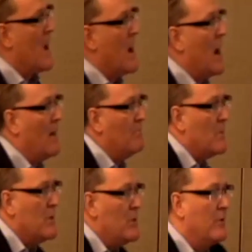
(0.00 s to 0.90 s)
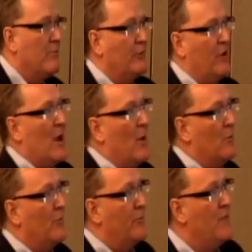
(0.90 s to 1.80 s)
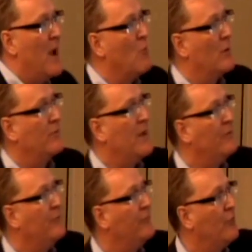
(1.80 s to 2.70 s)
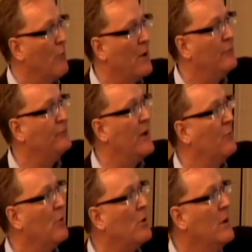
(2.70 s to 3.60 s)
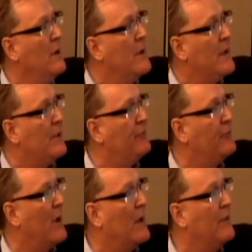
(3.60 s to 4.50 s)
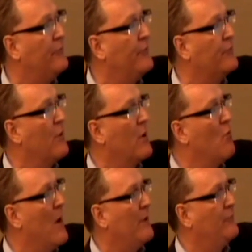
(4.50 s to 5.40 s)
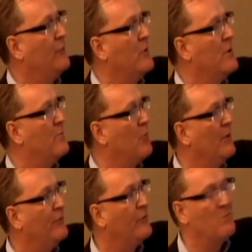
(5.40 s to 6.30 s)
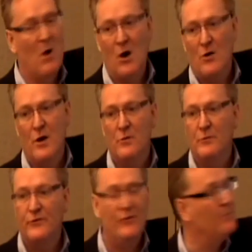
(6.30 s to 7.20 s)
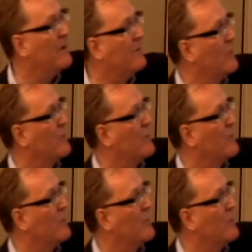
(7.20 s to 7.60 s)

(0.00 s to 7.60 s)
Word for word: Um, University Health Network then is Toronto General, it's, uh, it's the Toronto Western, Princess Margaret, which is big